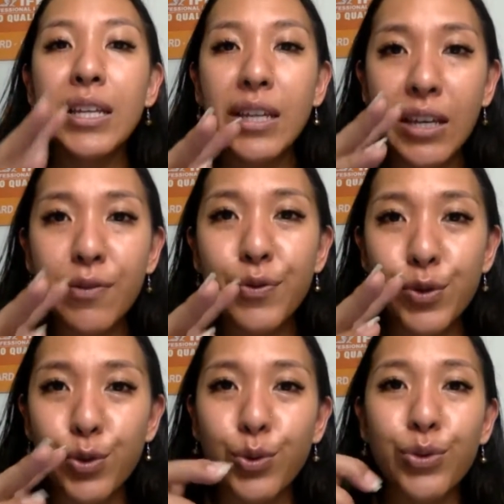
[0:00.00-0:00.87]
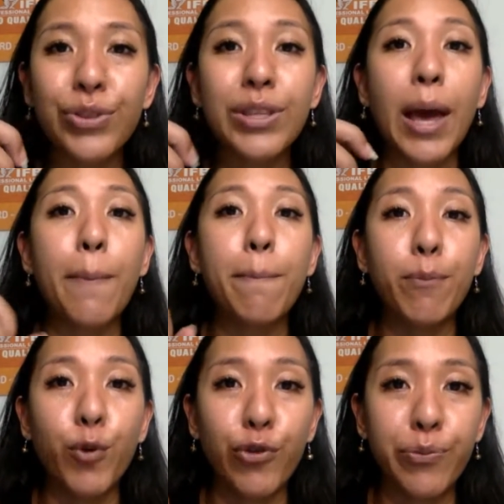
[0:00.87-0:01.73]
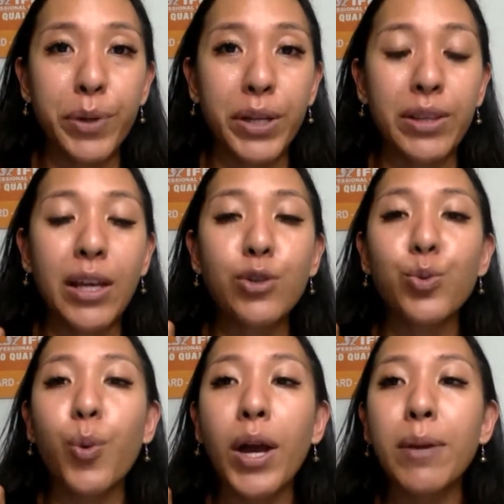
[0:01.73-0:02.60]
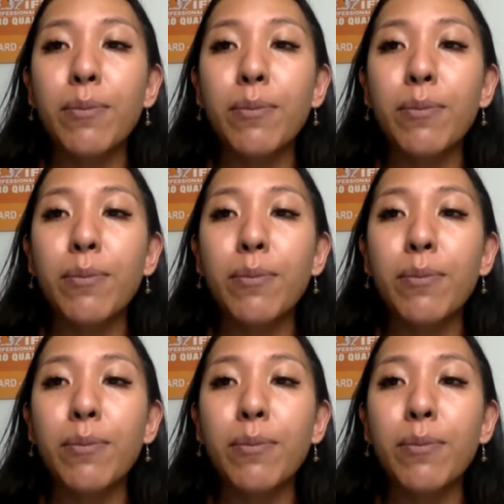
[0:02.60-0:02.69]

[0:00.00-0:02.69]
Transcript: gives you that movement. That's why